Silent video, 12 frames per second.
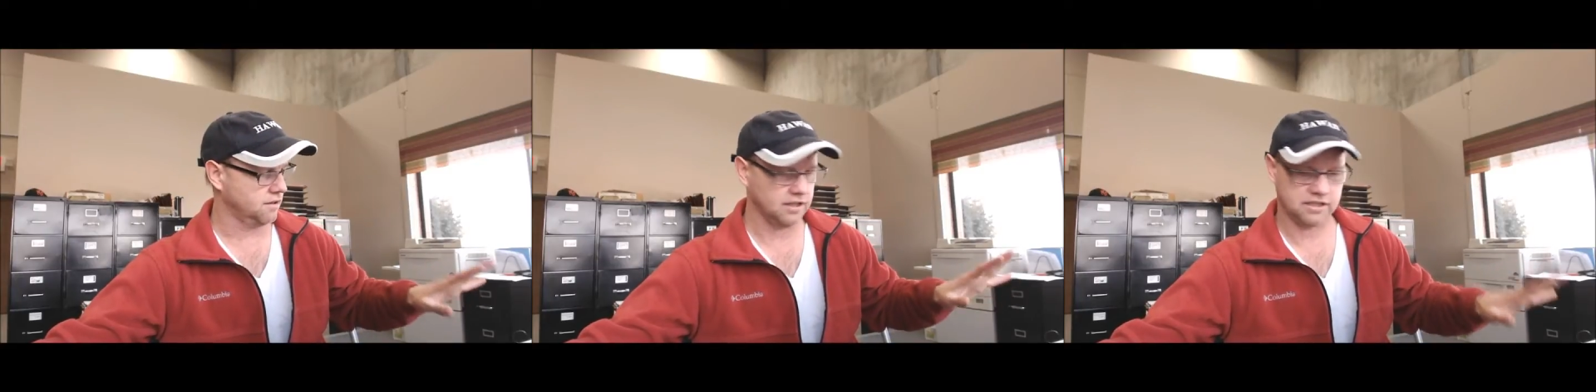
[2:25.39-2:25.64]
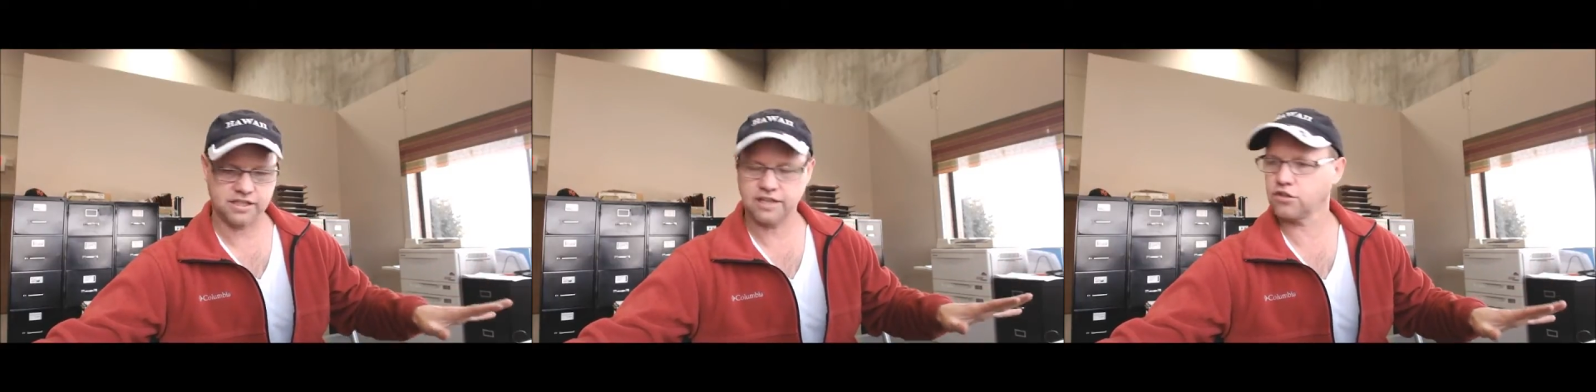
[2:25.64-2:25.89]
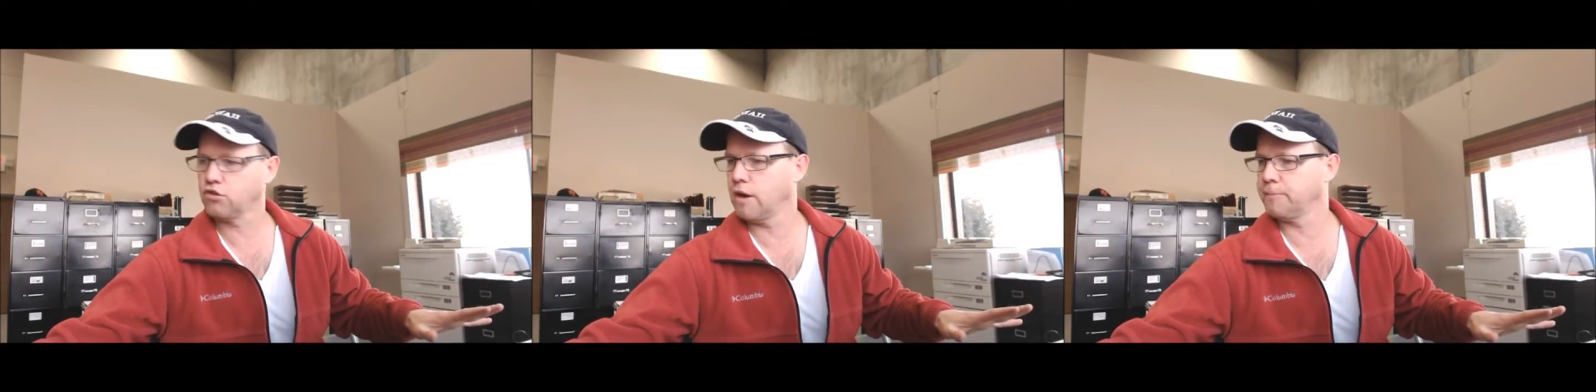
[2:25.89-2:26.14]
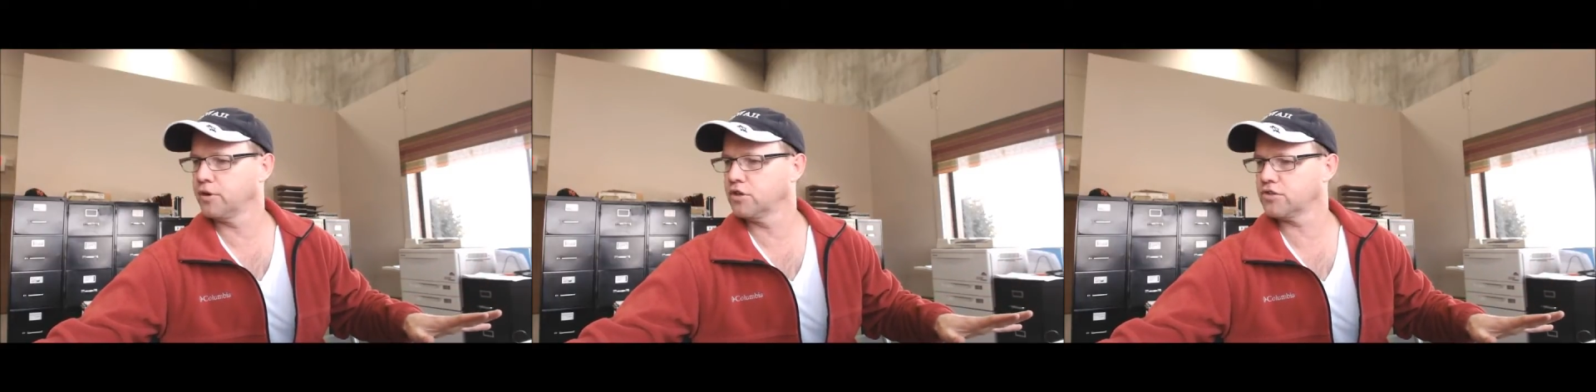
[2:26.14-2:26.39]
the six
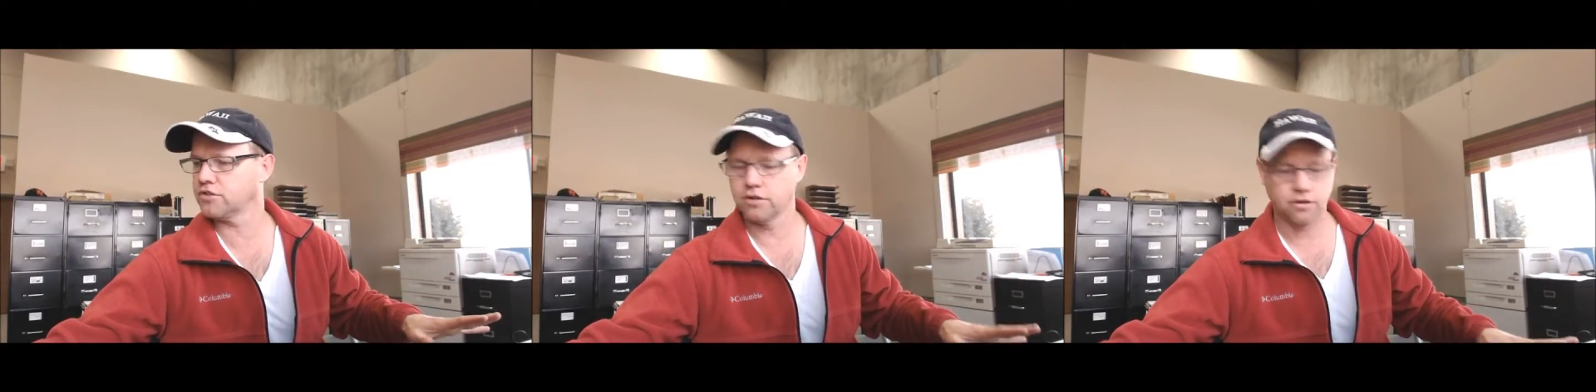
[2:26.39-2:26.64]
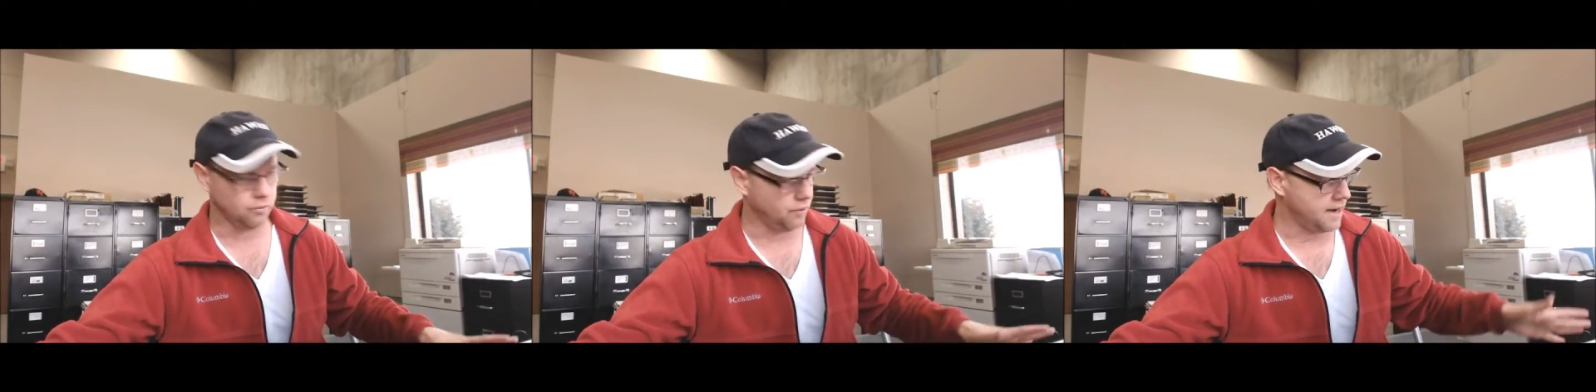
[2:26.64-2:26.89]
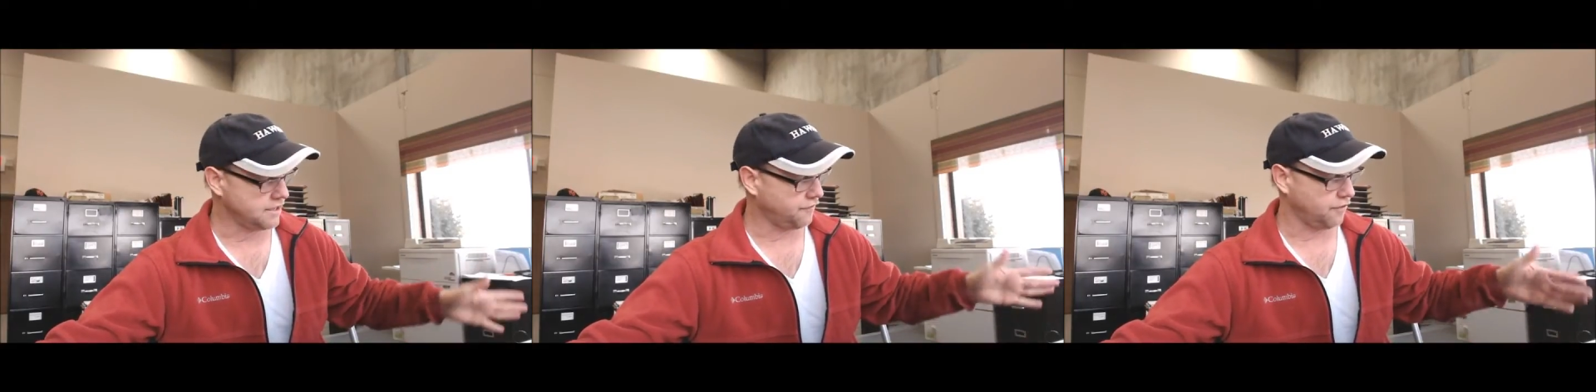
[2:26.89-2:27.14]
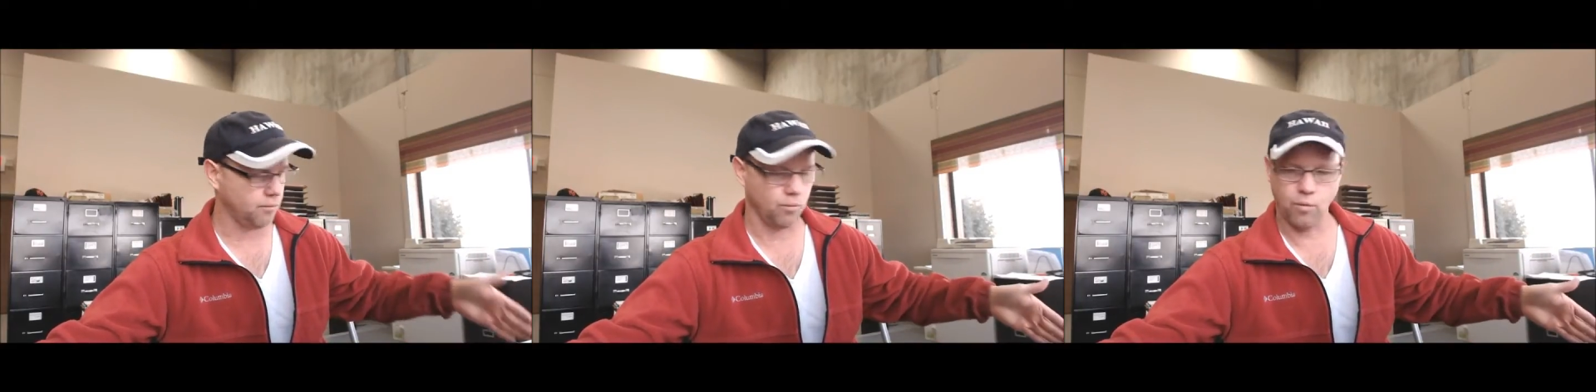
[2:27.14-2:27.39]
grippers, range
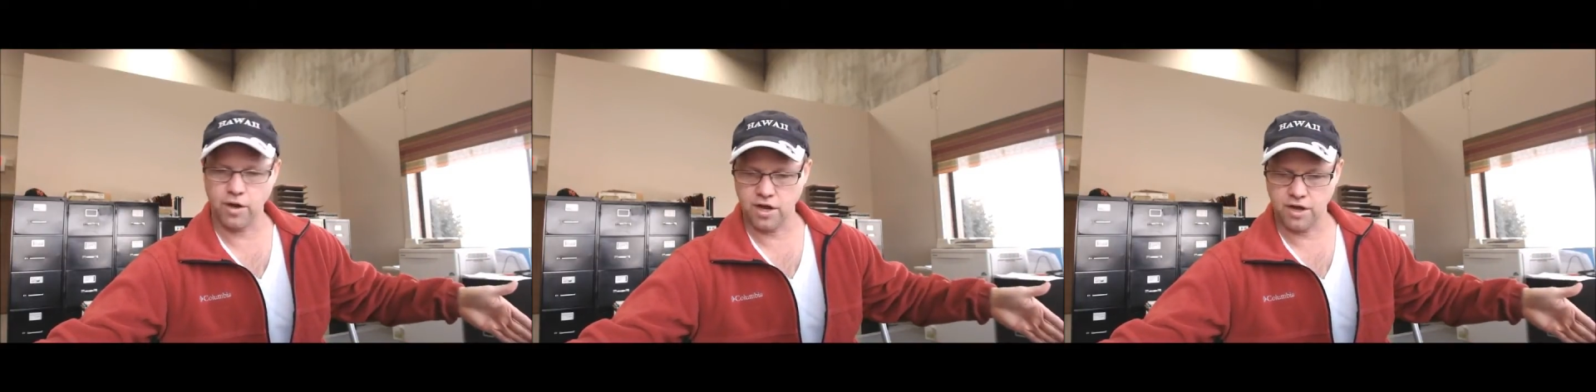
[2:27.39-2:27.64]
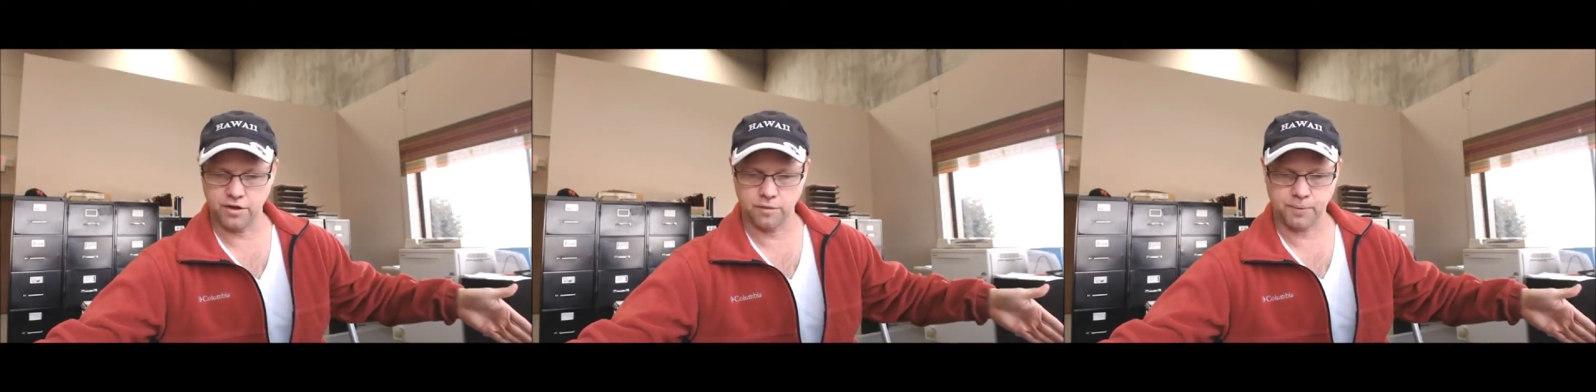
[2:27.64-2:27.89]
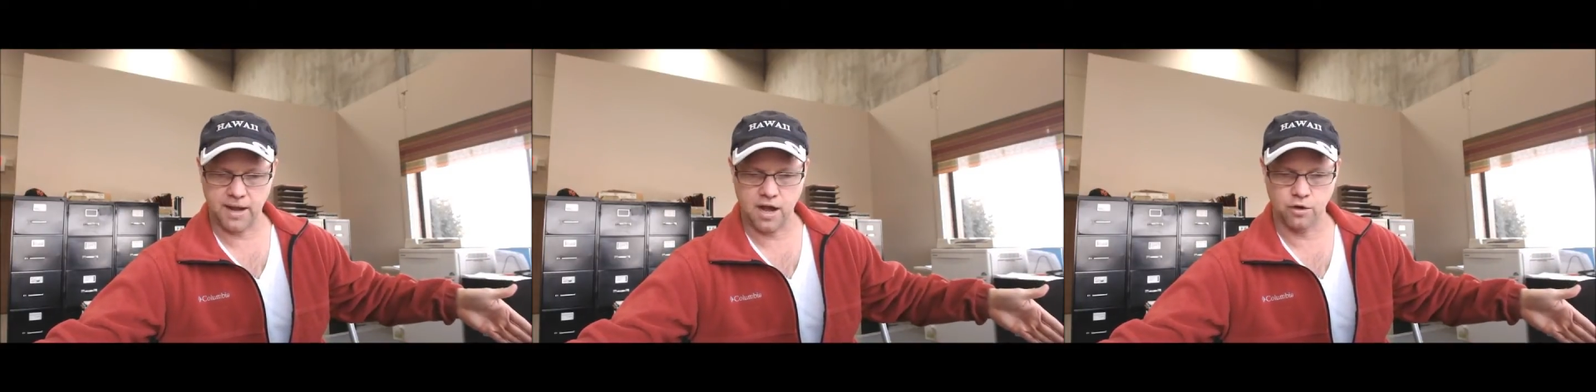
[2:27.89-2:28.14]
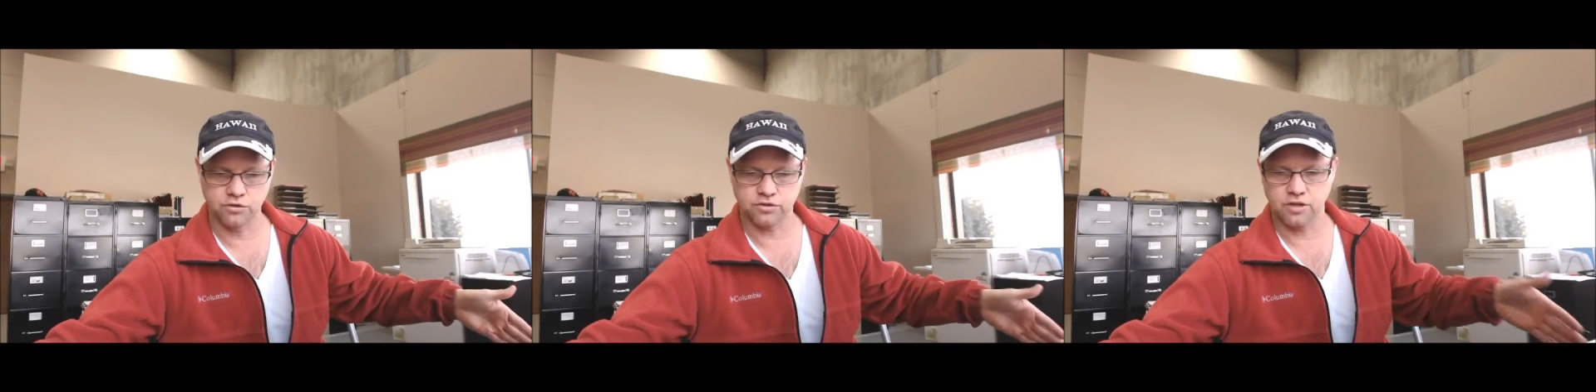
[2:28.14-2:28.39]
from 100
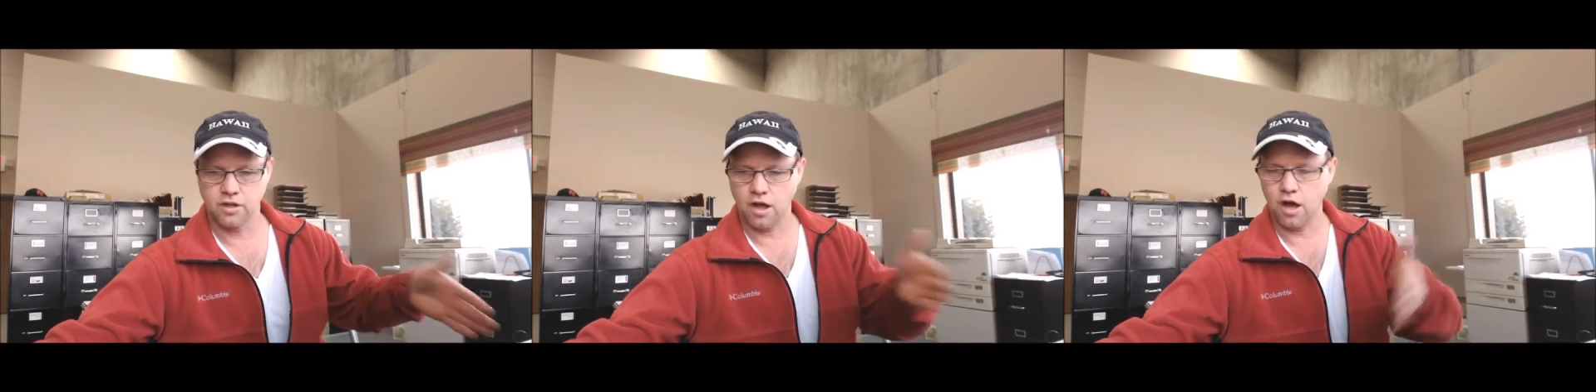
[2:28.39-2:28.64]
pounds